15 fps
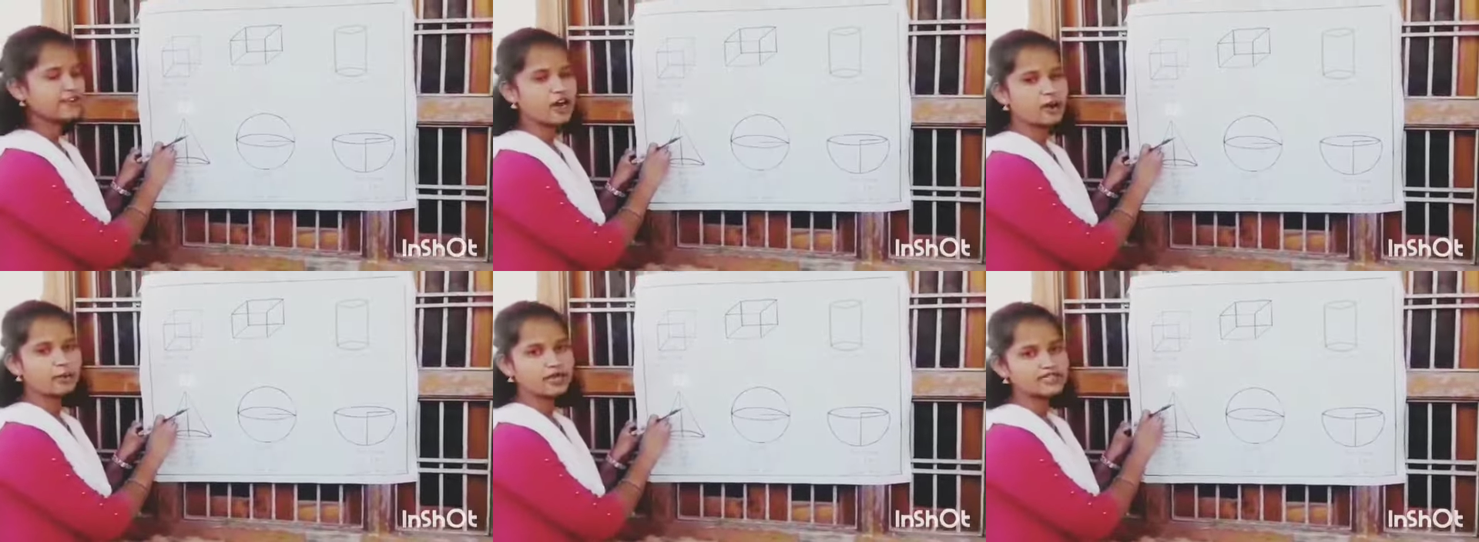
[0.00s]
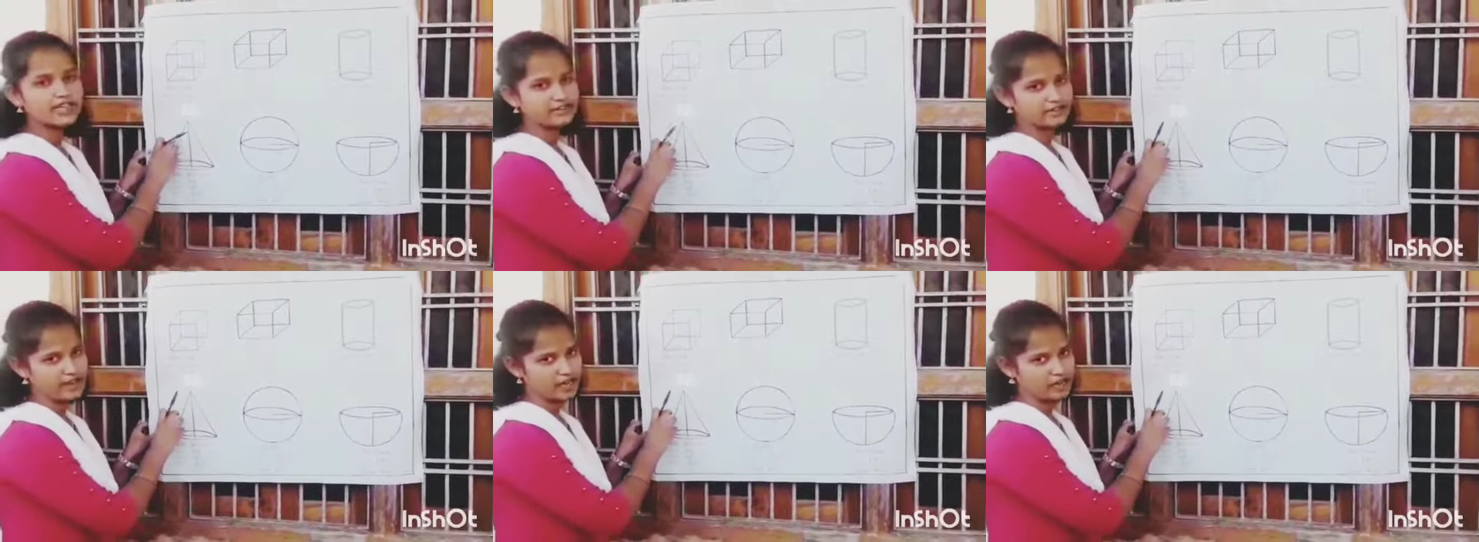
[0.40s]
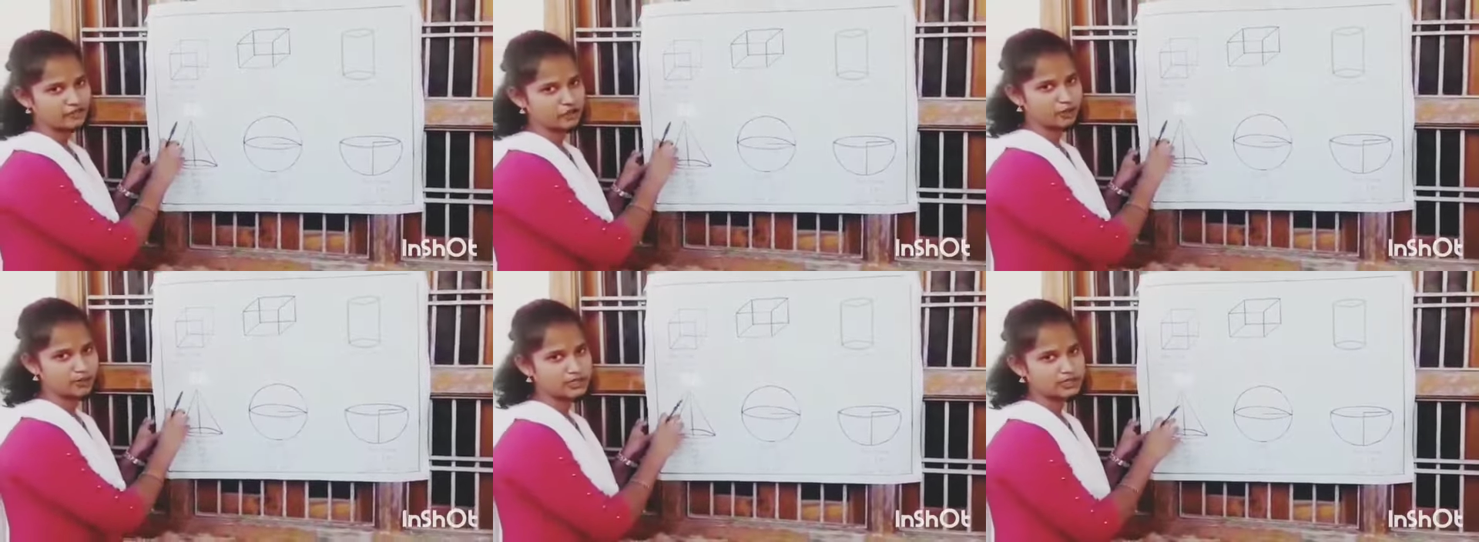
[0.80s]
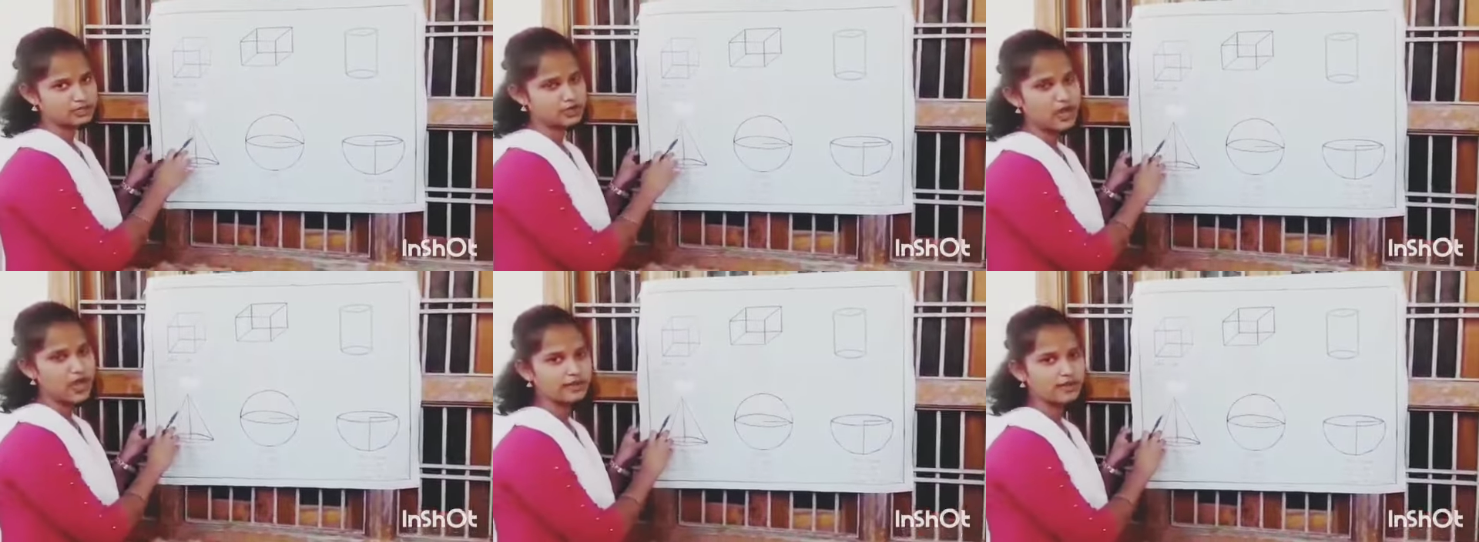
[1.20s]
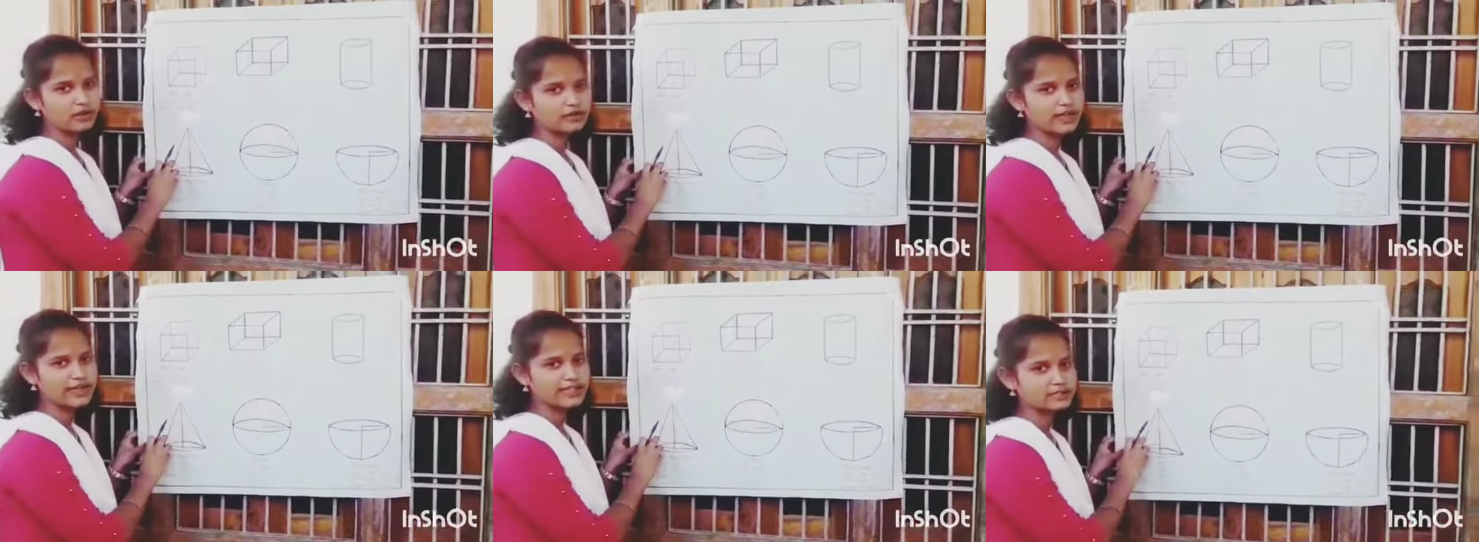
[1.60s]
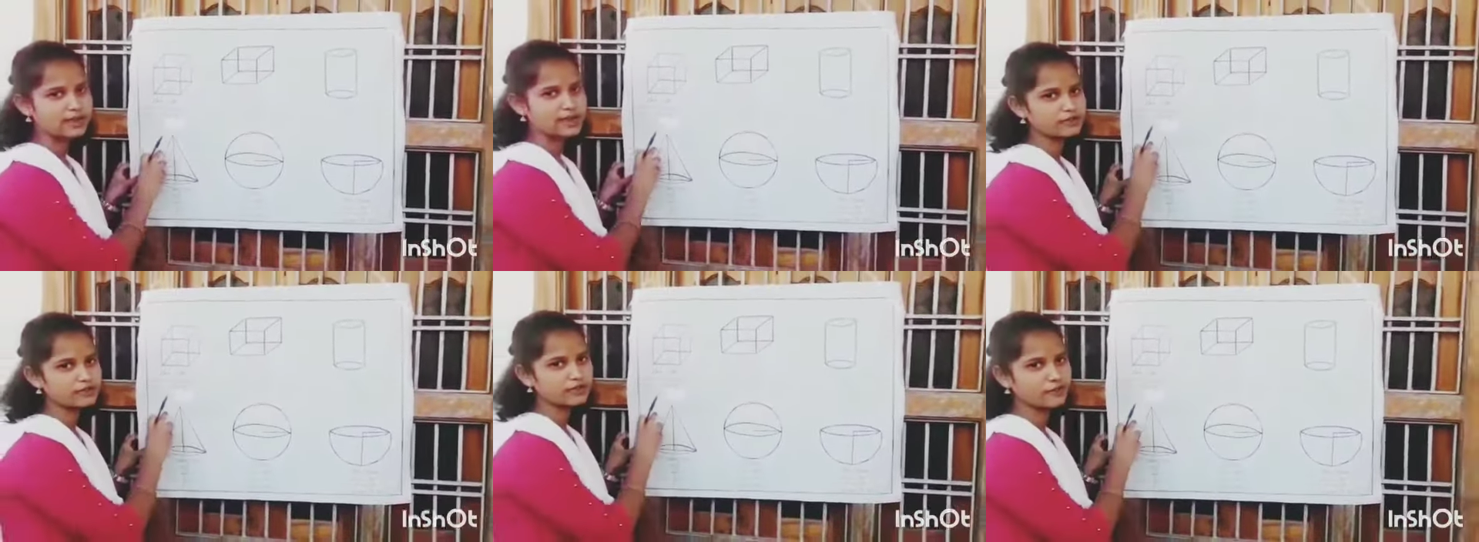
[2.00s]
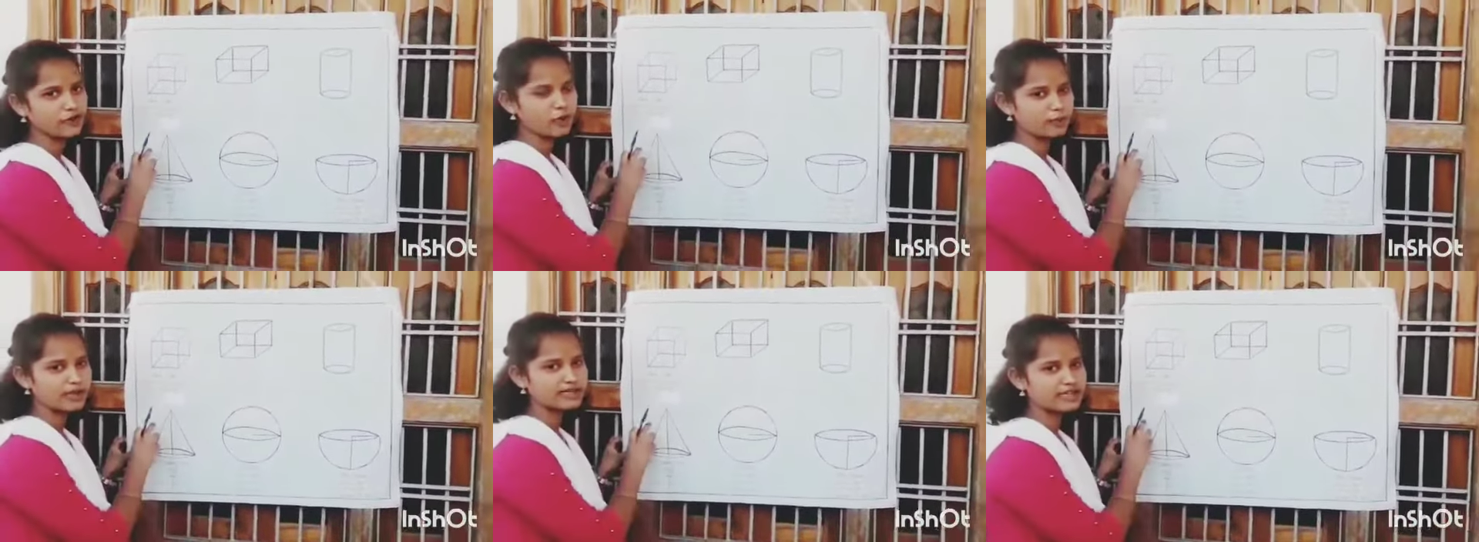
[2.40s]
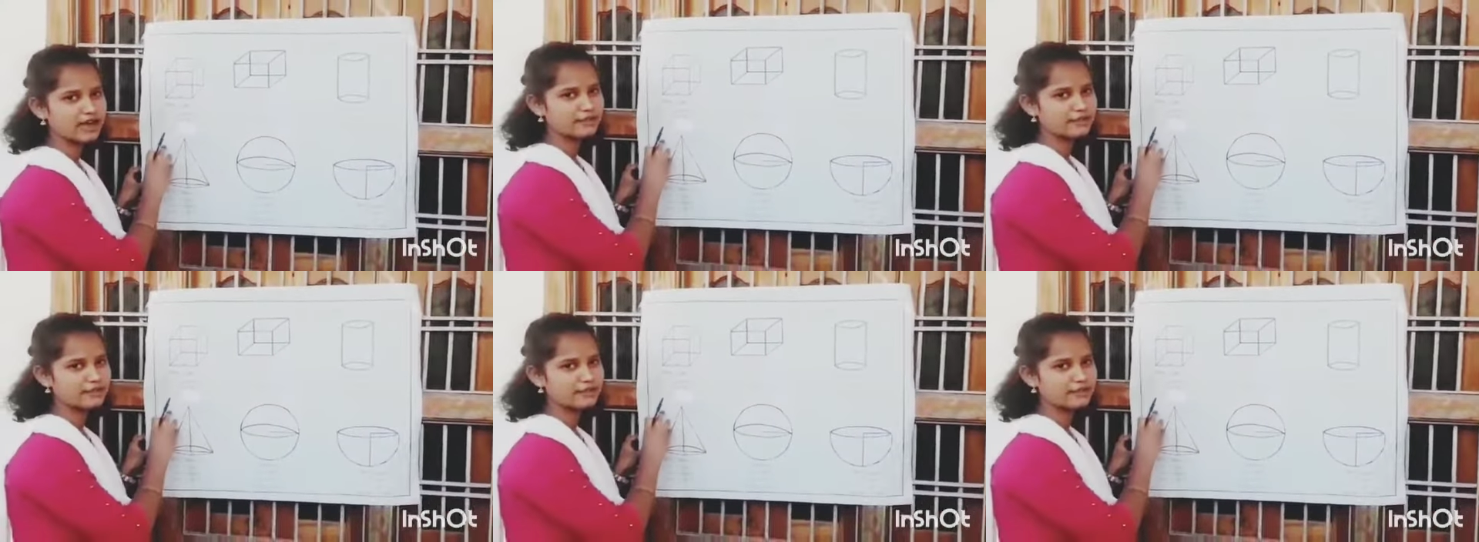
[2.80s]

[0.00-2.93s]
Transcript: formulas and volume formulas. So I want to explain you the formulas